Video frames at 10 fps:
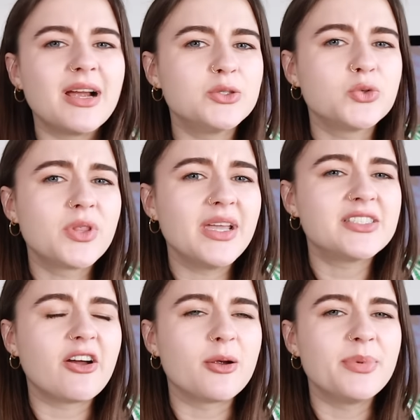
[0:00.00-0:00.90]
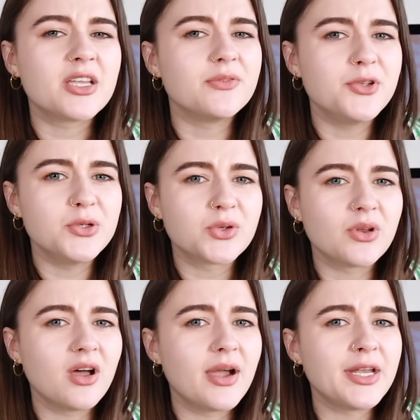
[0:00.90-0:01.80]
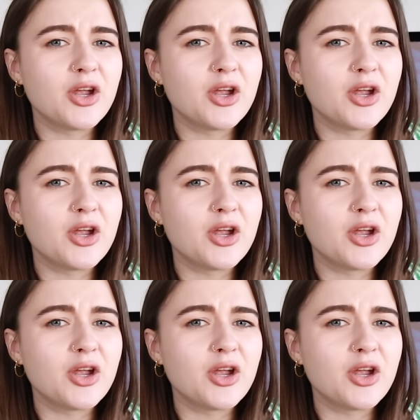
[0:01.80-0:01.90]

around all this are a bit confused online.